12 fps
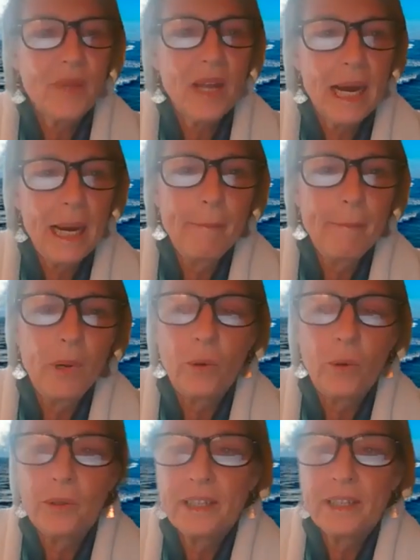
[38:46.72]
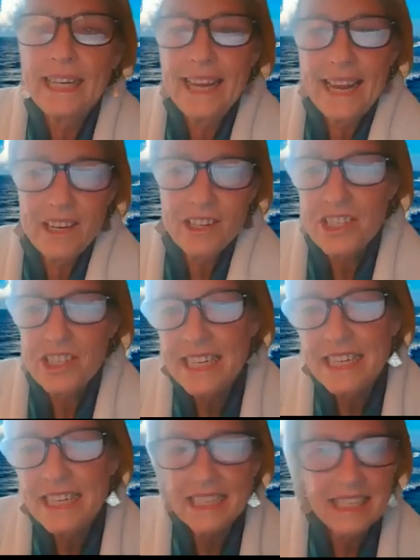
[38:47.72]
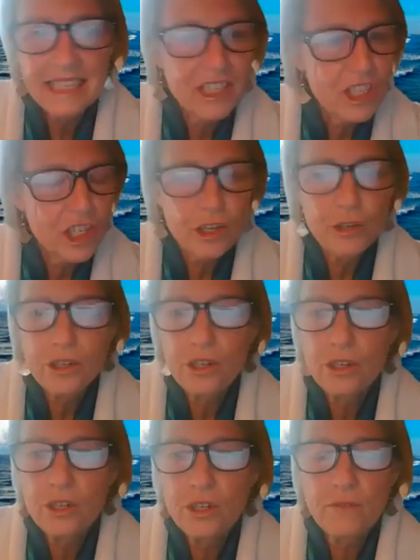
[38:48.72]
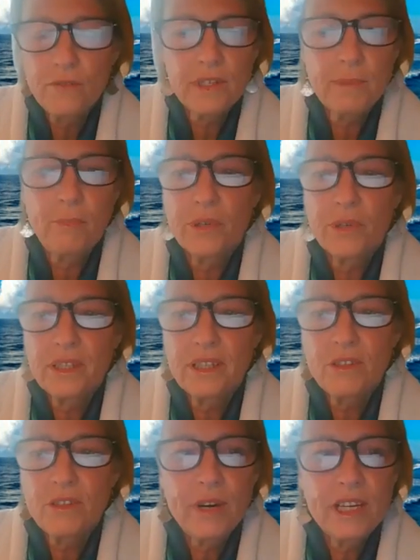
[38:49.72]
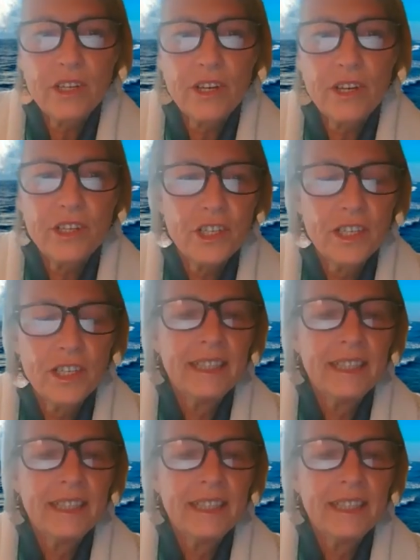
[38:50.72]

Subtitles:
all the agencies and institutions who've supported this research,